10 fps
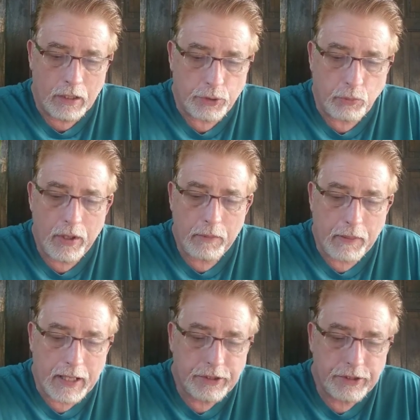one of the
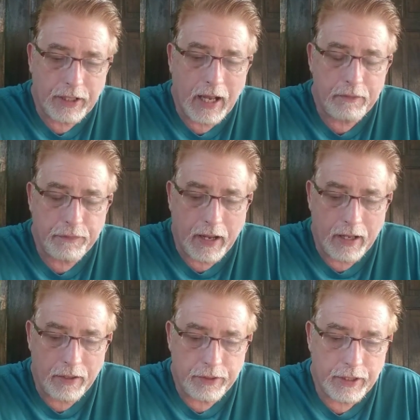places that I
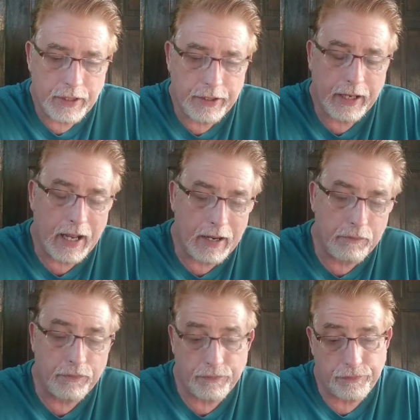found that
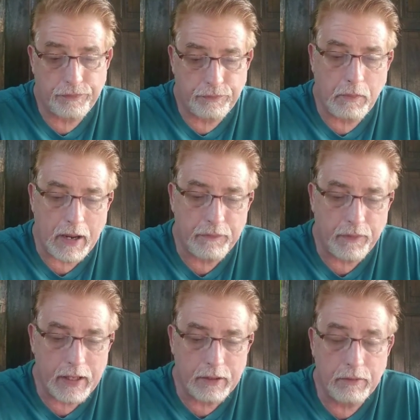my
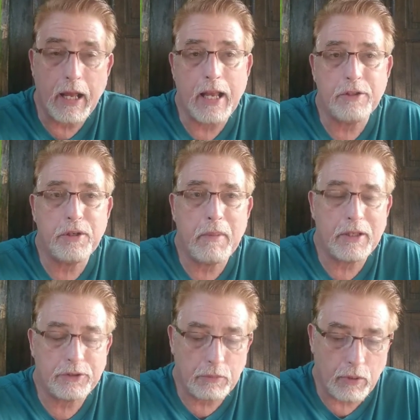friend actually met
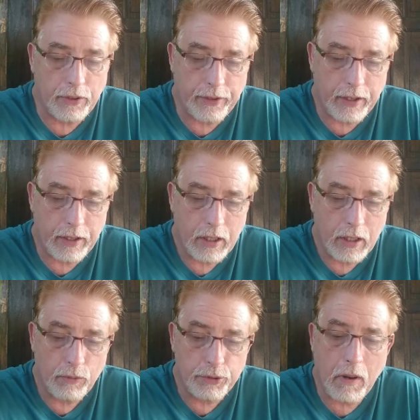someone there
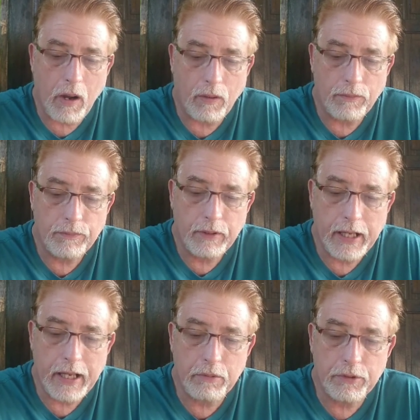was mall.
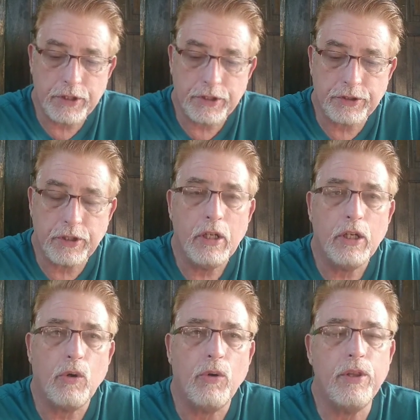He was just
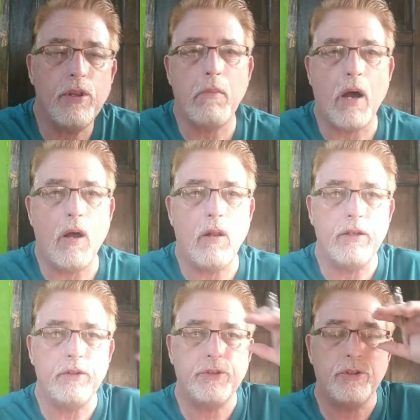going to the mall,
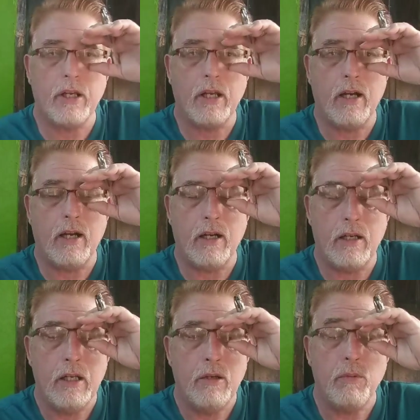and
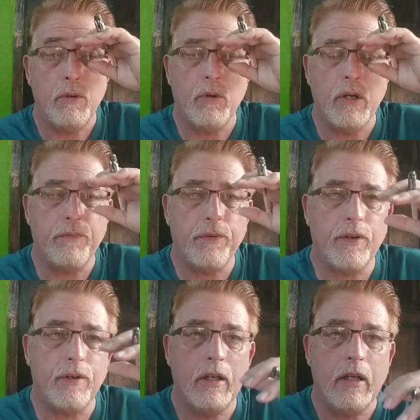we went
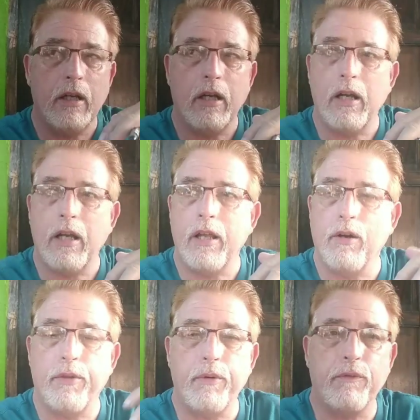for 3
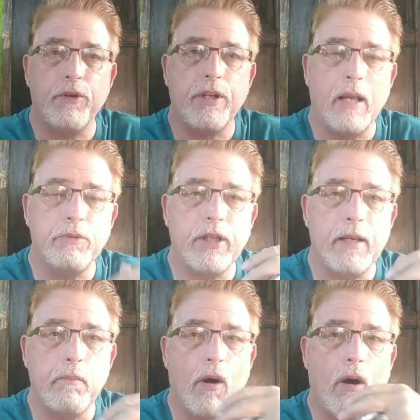or 4 times
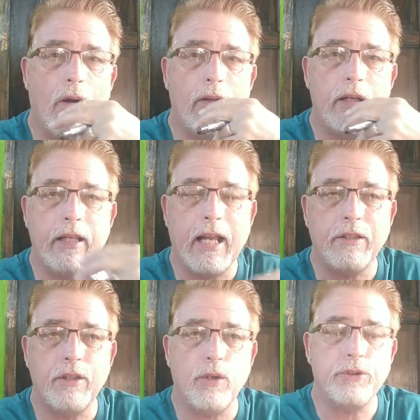same mall, and he got
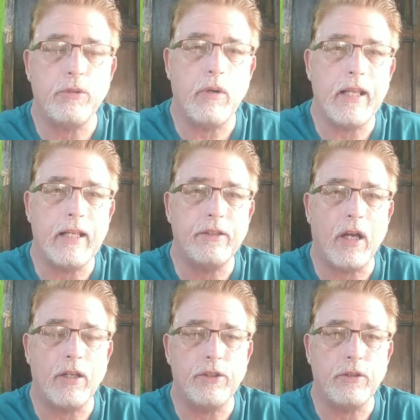to know someone. He got
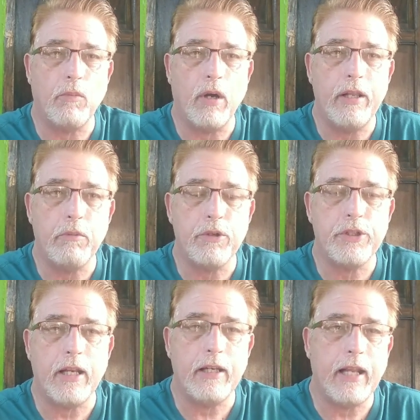talking to someone. They were
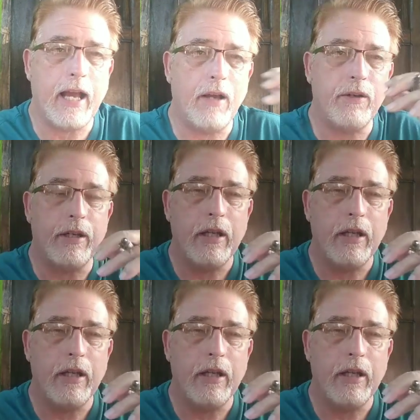sitting down.